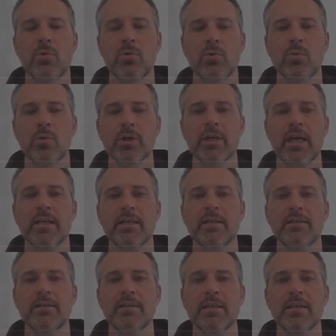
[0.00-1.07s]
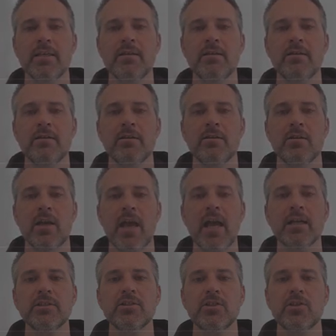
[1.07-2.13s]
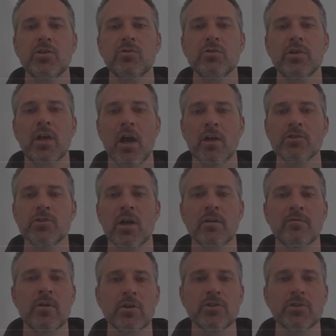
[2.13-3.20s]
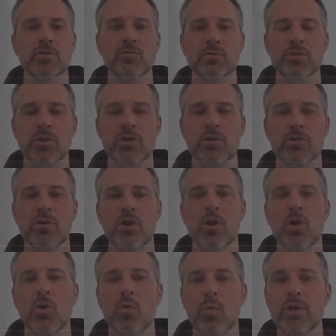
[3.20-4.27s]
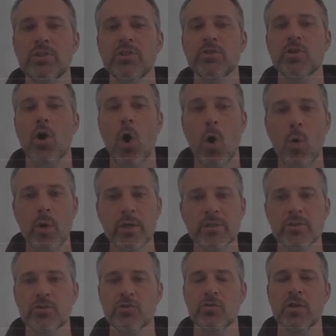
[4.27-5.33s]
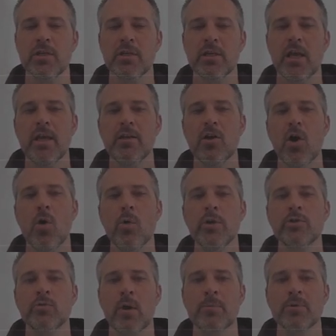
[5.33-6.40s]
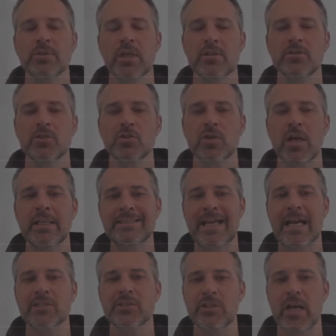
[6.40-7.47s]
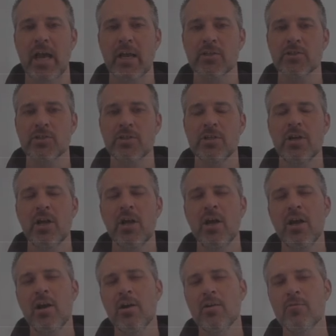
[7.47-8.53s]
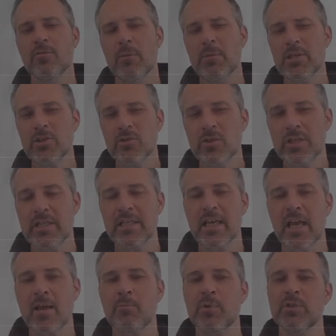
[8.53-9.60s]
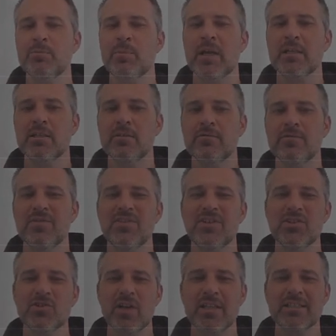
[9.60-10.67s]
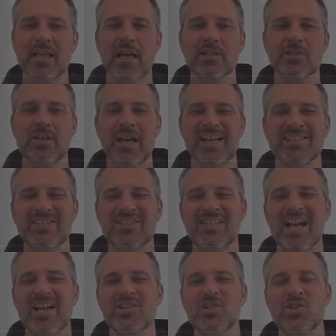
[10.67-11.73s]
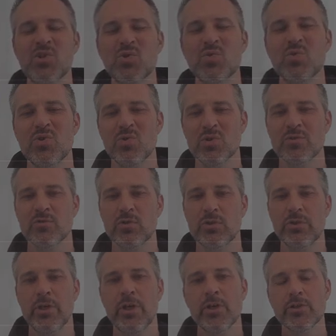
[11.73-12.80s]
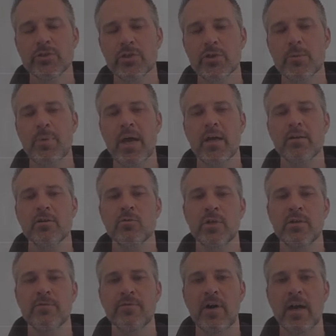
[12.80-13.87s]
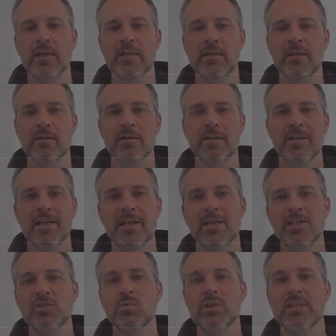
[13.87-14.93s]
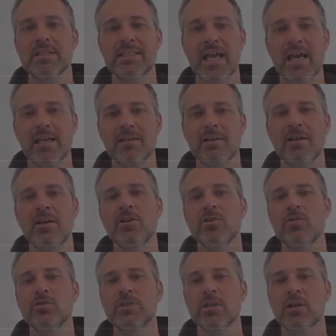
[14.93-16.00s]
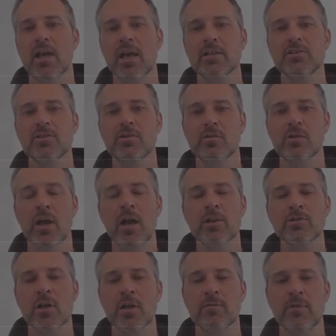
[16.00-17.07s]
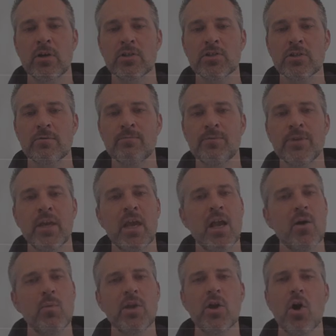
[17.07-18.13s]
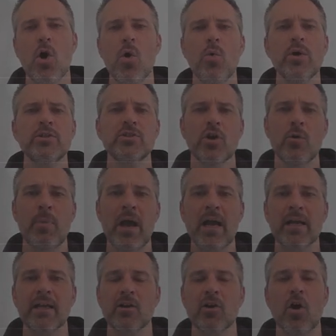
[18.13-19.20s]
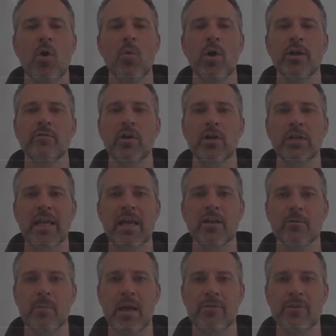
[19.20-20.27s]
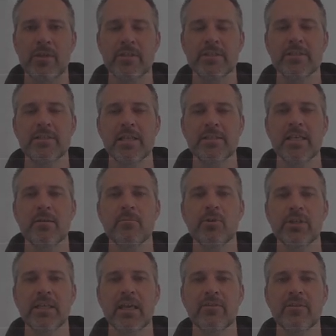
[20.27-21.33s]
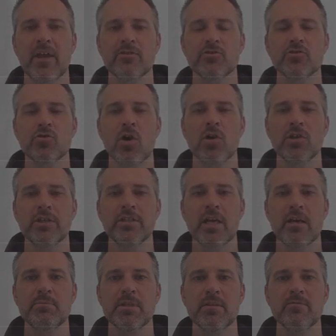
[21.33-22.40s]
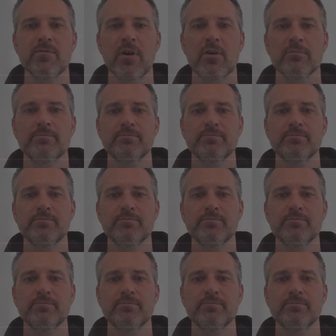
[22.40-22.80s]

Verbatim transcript: We're getting the execute contract functions return, which is always a string and always represents the transaction hash. From a Unity game perspective, the transaction hash is not too useful. So the pattern we define here is we set using execute contract function, and we always go back and call one of our getter methods that's able to get that strongly typed info.